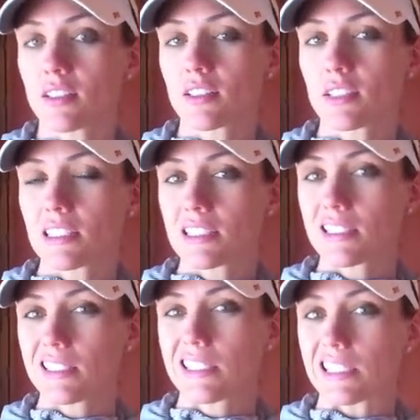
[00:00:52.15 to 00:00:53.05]

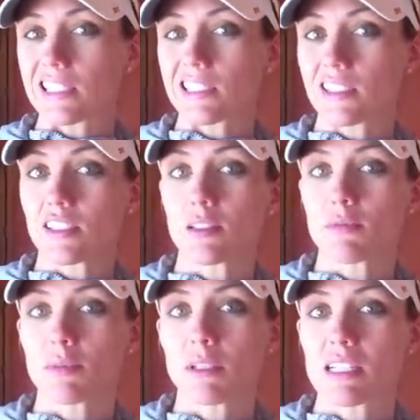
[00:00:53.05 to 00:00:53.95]
slick in
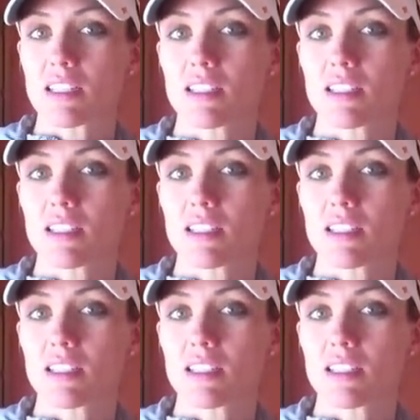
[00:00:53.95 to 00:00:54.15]
some spots.